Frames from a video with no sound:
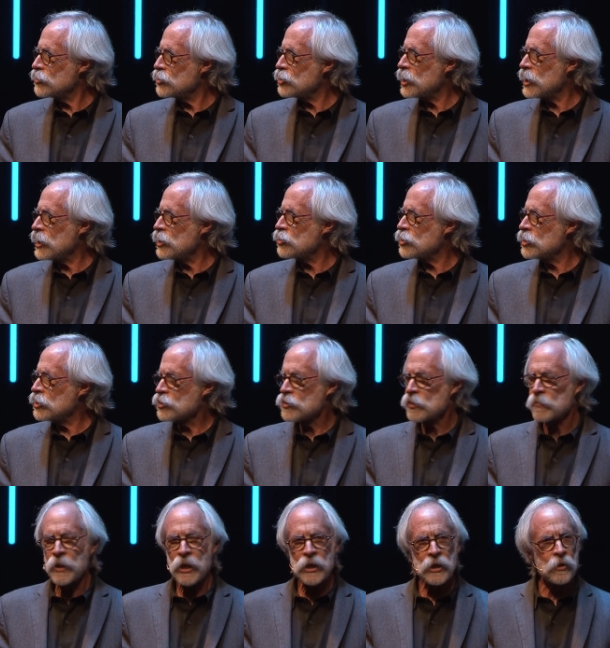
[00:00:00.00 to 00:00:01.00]
change in
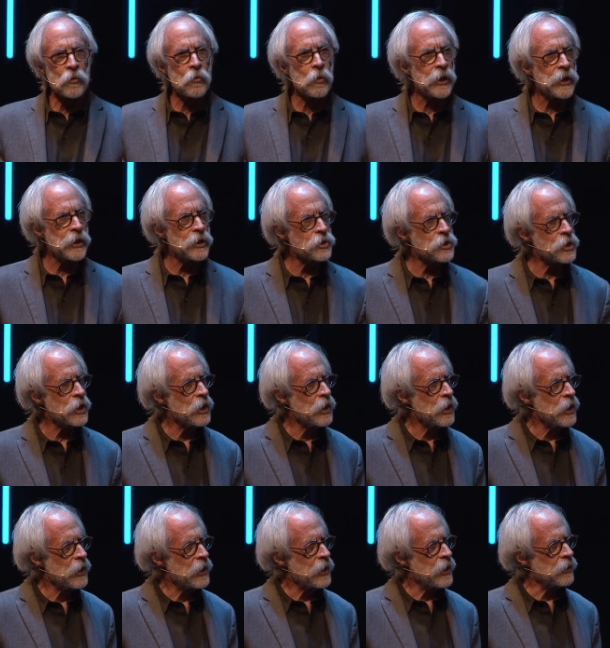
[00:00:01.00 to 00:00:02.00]
dramatic ways.
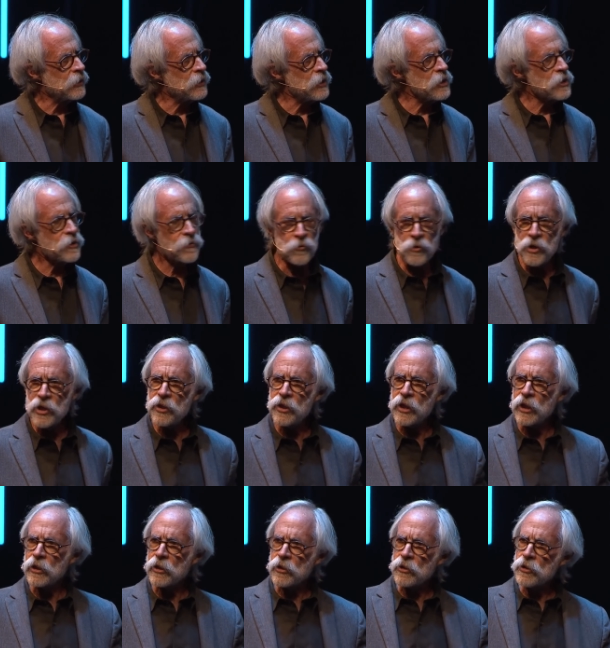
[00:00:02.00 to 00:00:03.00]
And these free
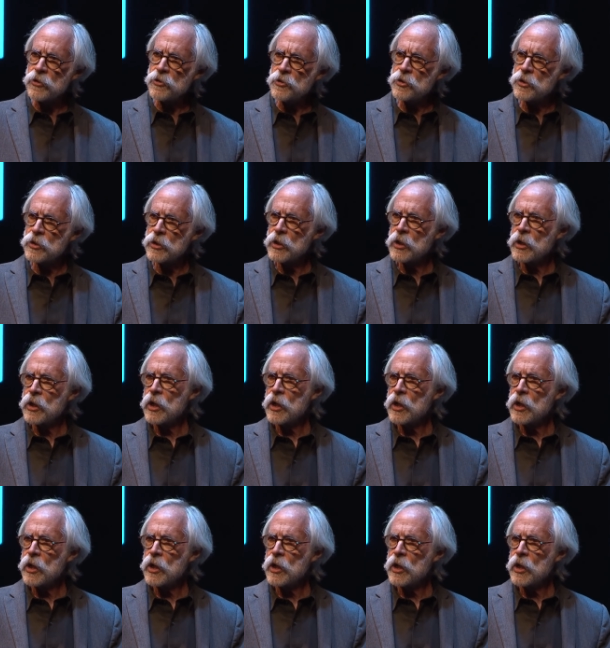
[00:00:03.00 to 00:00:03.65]
thinkers